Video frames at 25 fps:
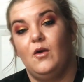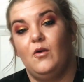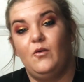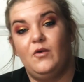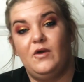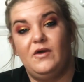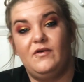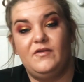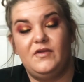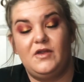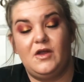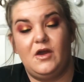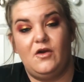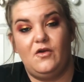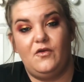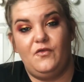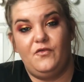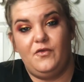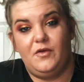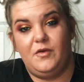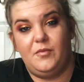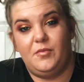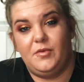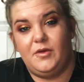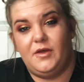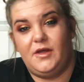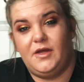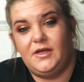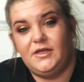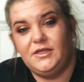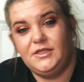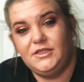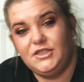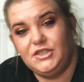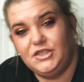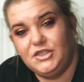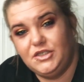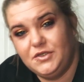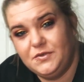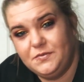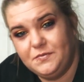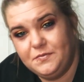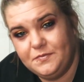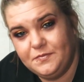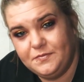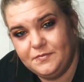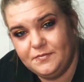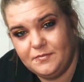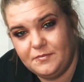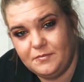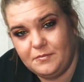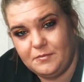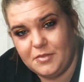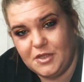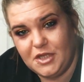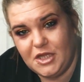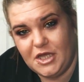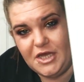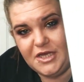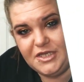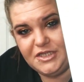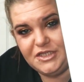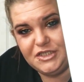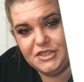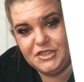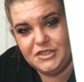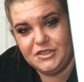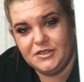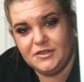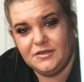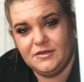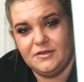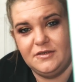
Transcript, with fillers: We have an Ofra blush, blush,